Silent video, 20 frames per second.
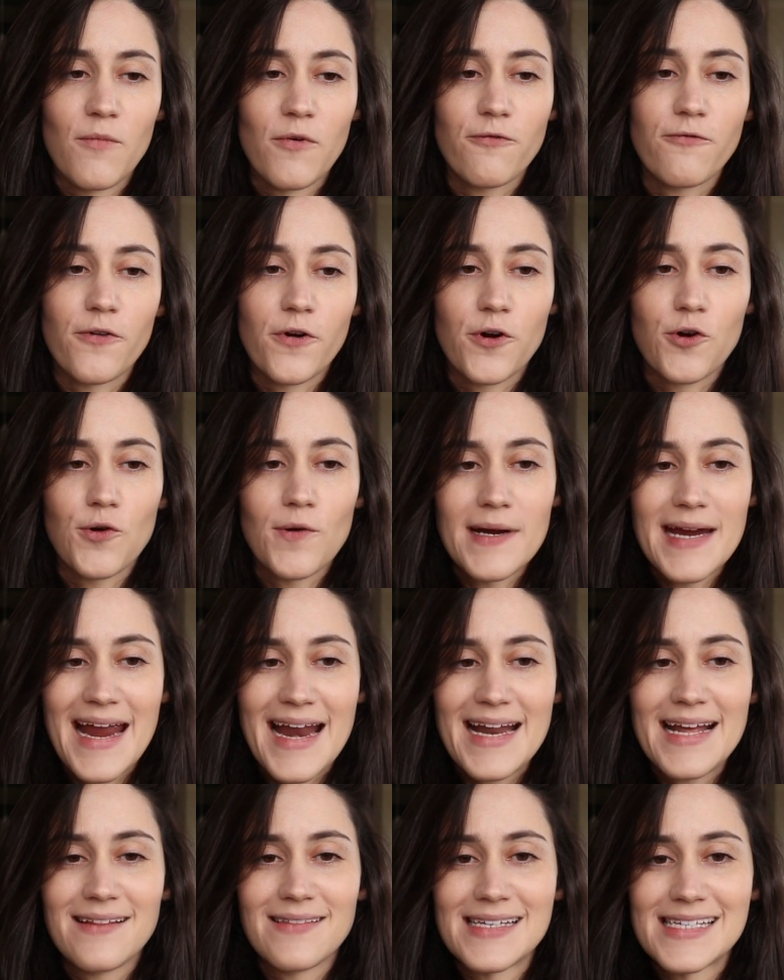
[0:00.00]
for
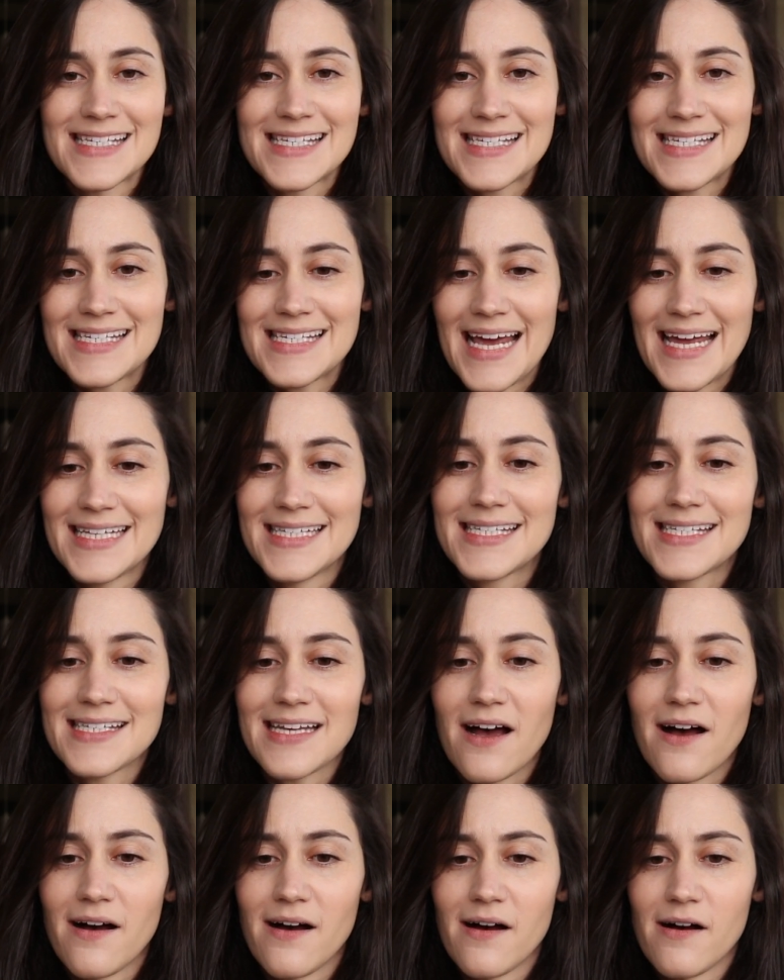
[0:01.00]
creating this sense
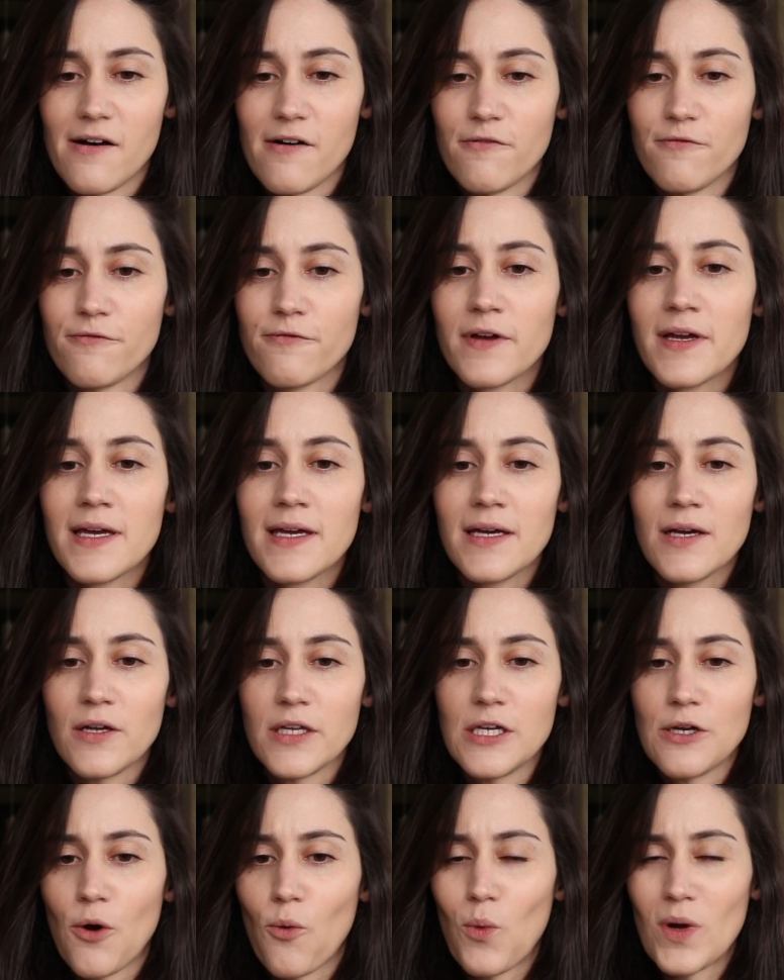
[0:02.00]
of,
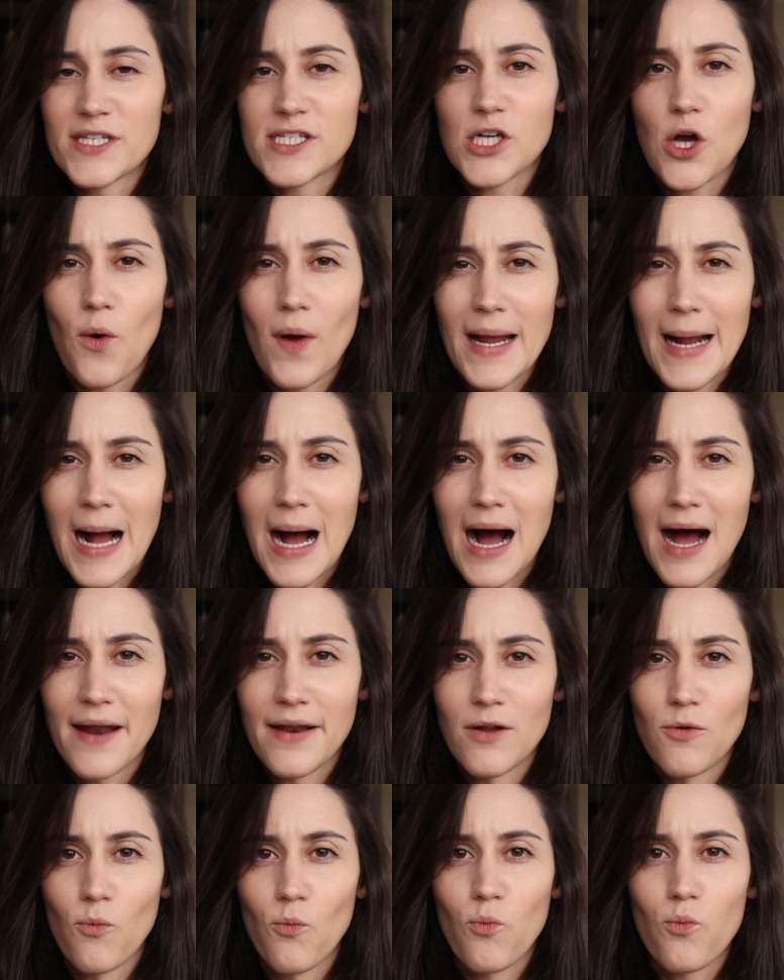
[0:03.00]
what's going
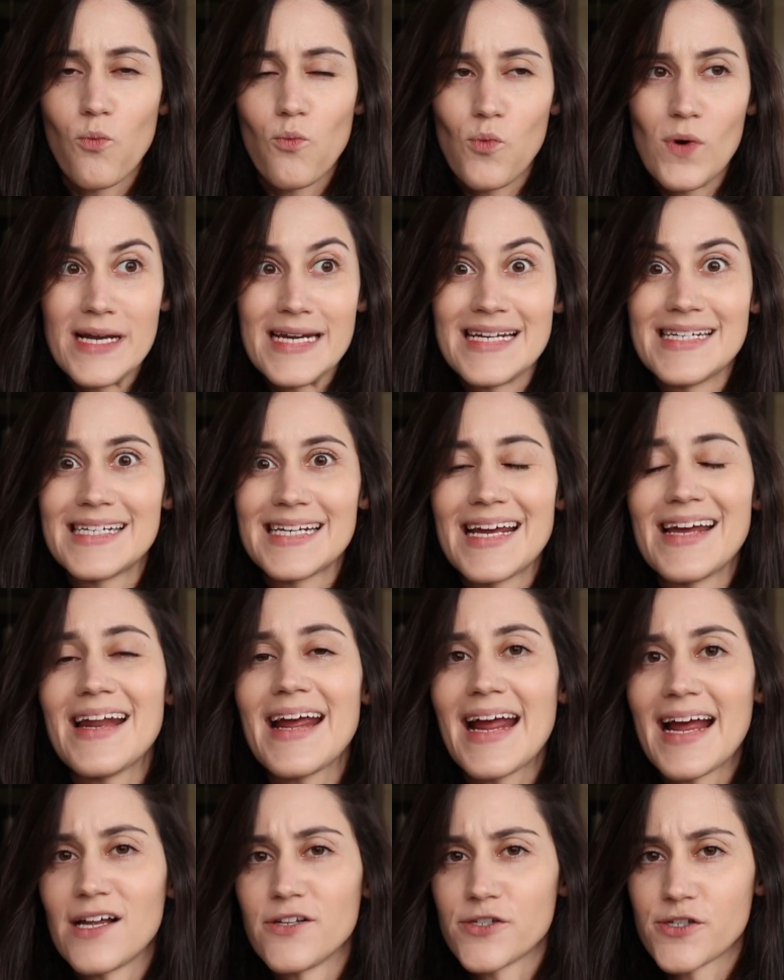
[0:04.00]
on and we need to
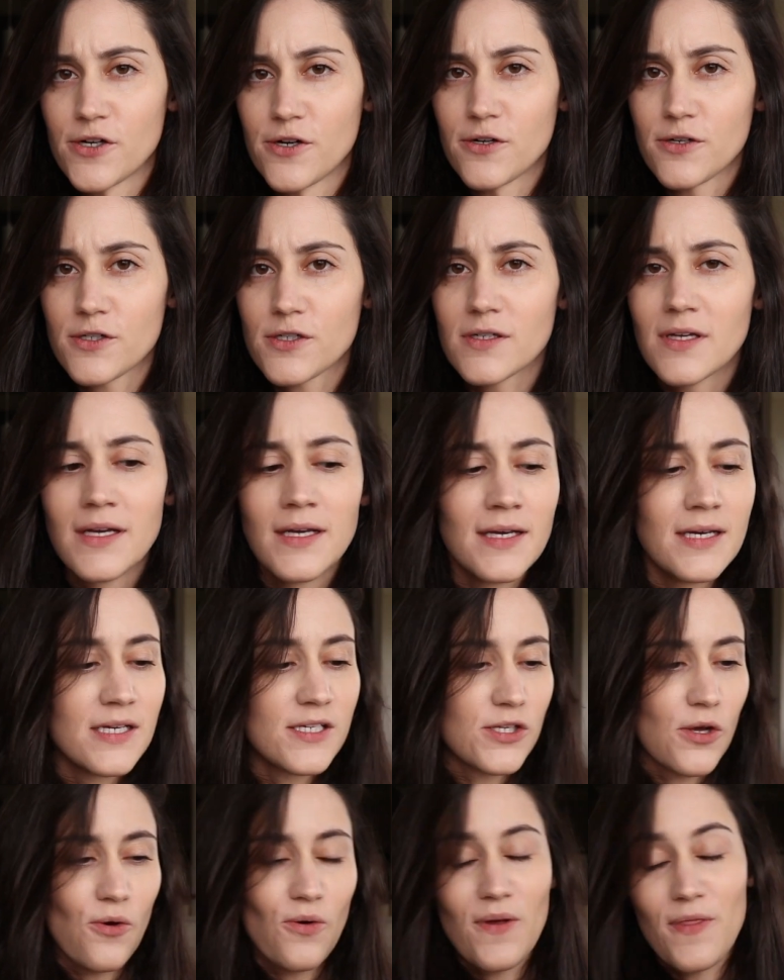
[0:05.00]
get answers.
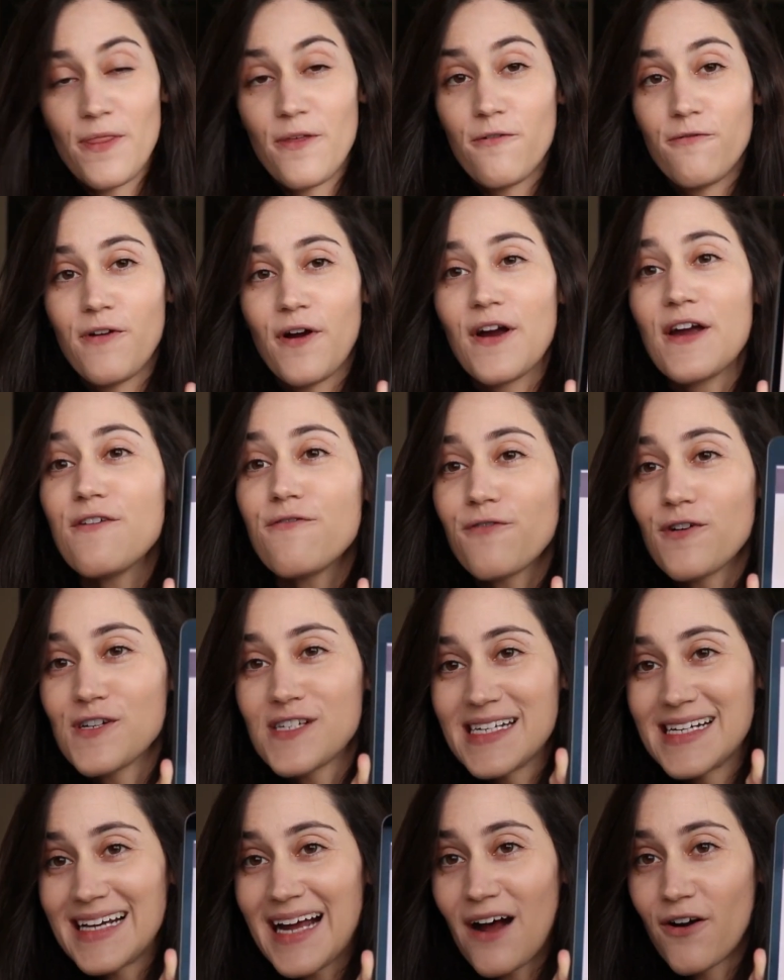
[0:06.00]
So the very
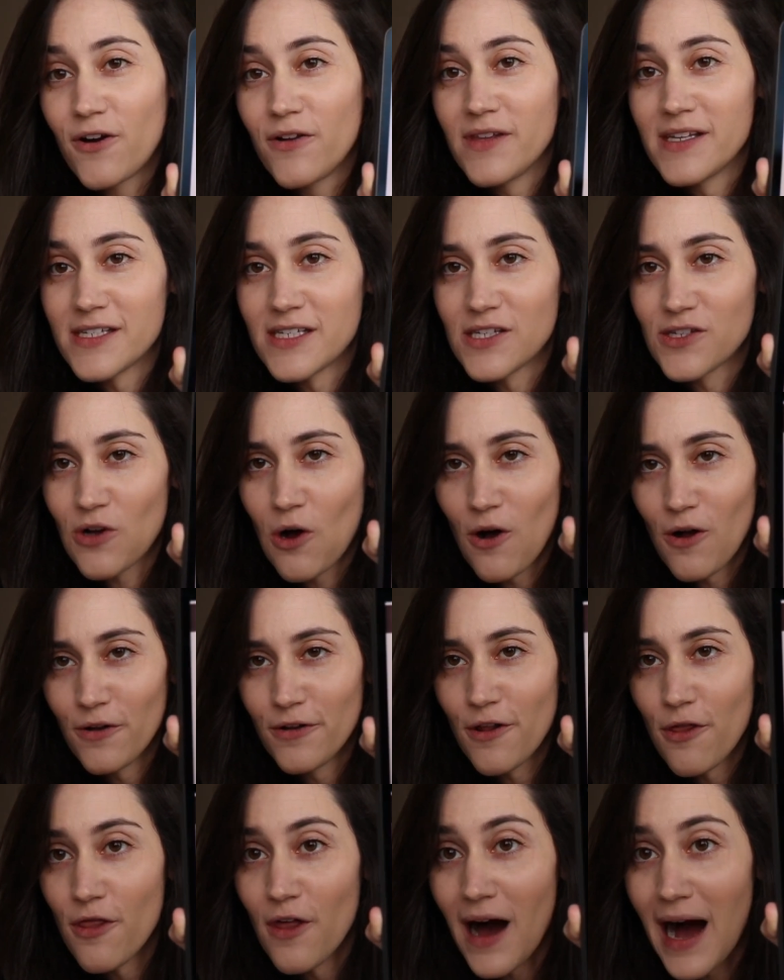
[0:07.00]
first encounter in this is
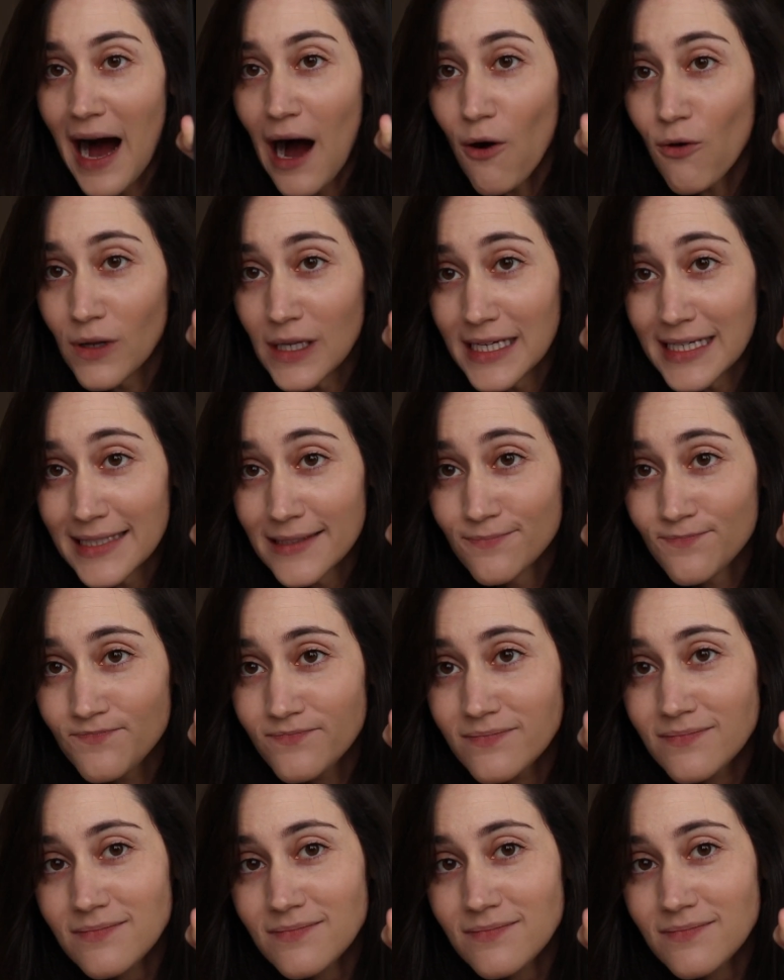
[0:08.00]
called The Howling.